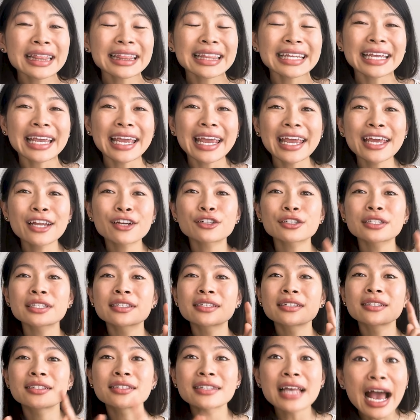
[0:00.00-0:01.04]
at the
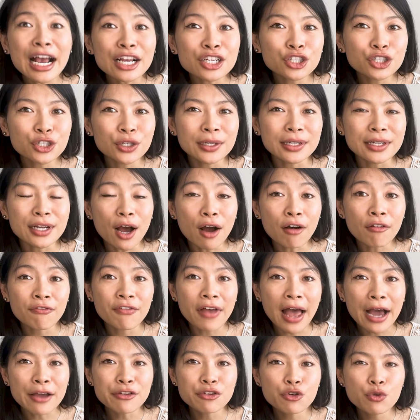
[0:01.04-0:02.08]
intersection of
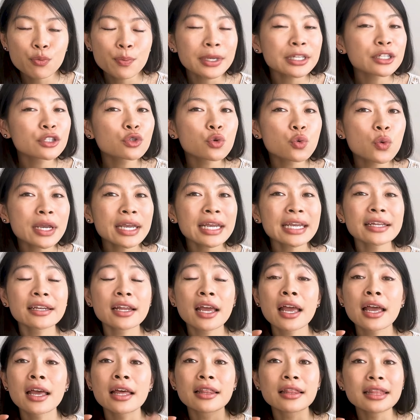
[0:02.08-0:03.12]
value
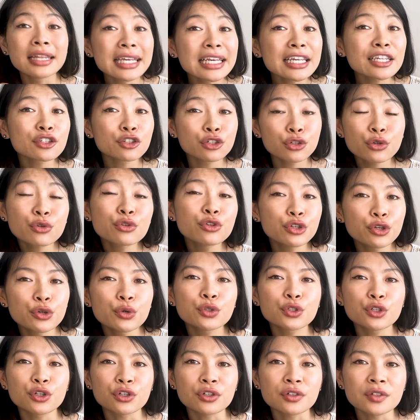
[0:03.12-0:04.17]
between these two
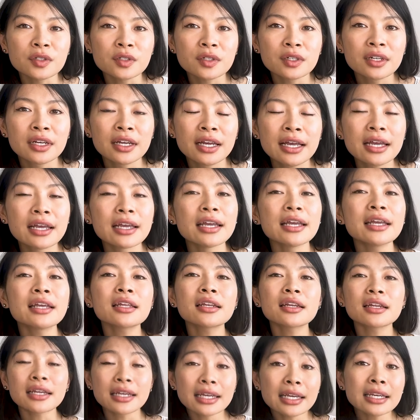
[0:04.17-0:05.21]
users,
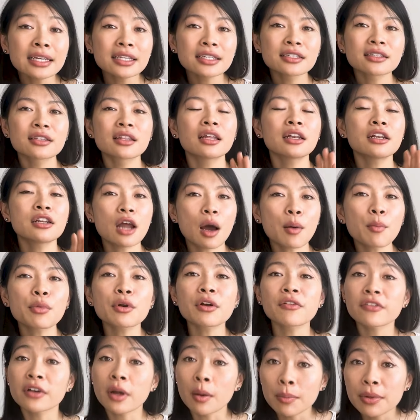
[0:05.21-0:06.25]
it is the
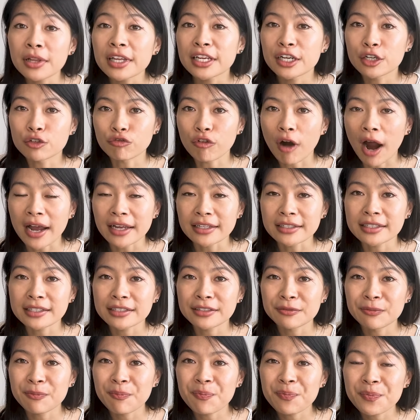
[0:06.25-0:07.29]
number of completed rides.
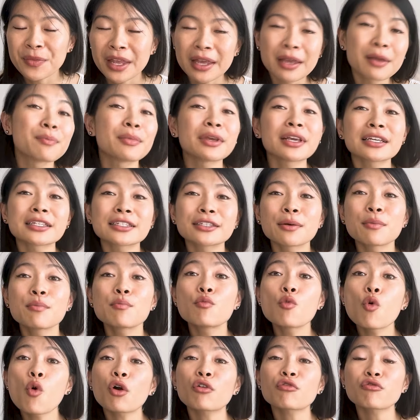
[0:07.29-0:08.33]
Because the
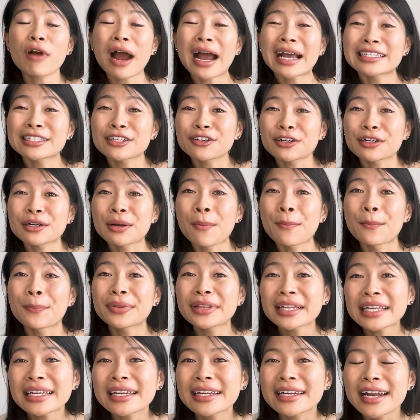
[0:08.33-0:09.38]
more rides that are
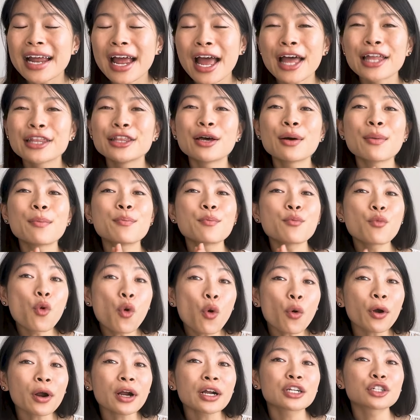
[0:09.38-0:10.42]
completed, the
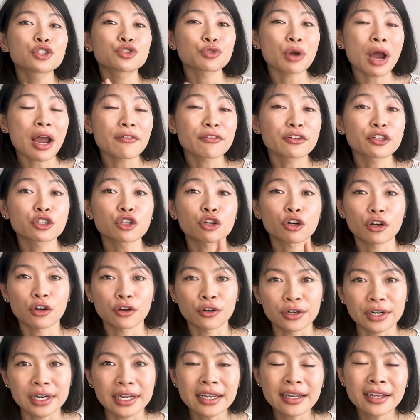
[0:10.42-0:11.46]
more drivers are
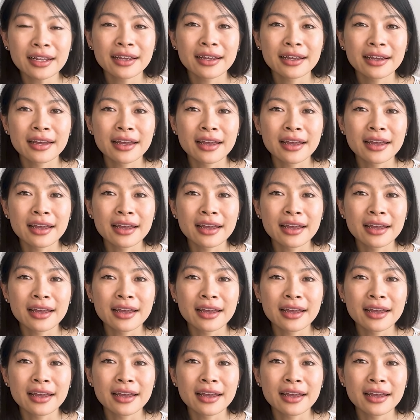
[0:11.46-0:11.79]
earning.